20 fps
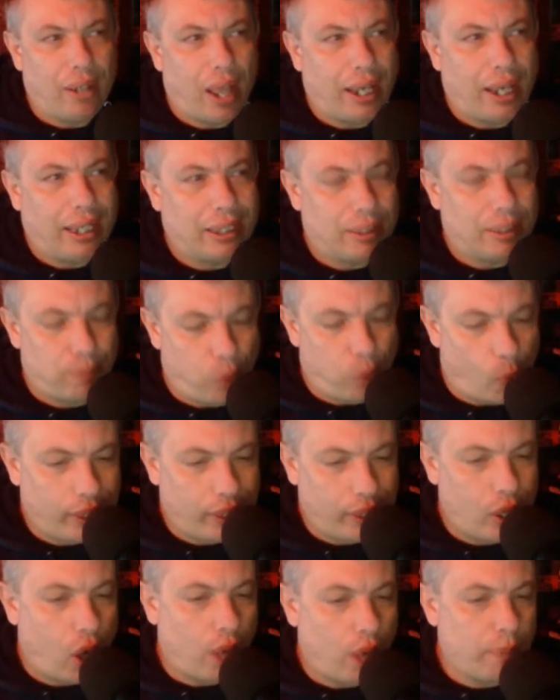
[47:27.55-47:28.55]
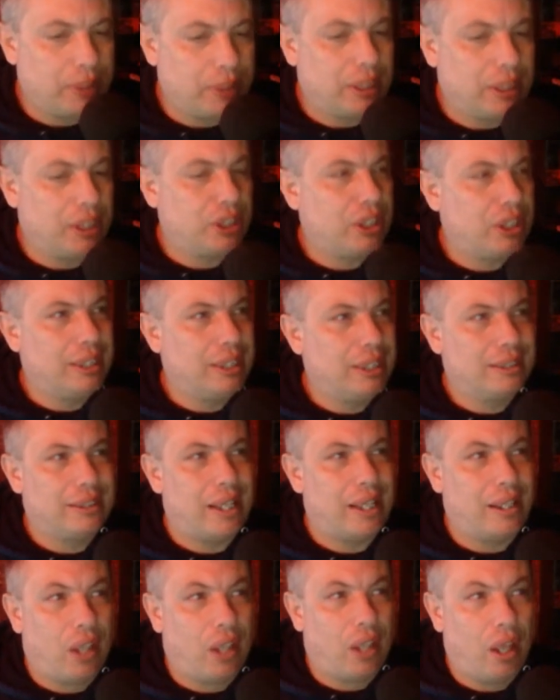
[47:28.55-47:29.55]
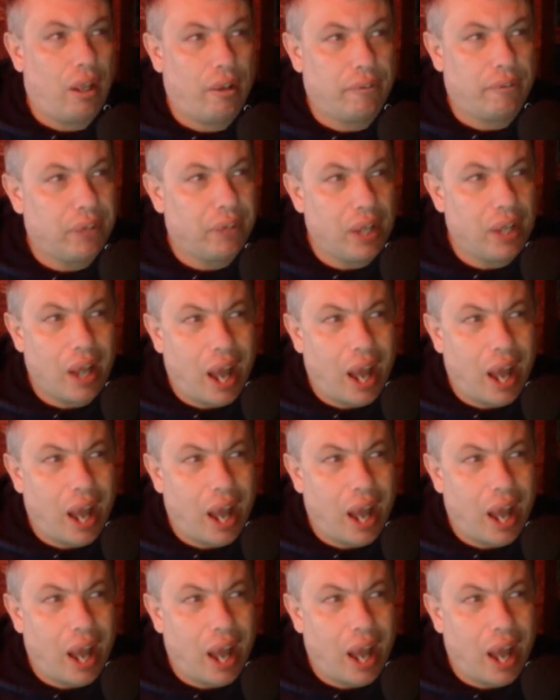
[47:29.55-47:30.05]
like at the point guard position, is I love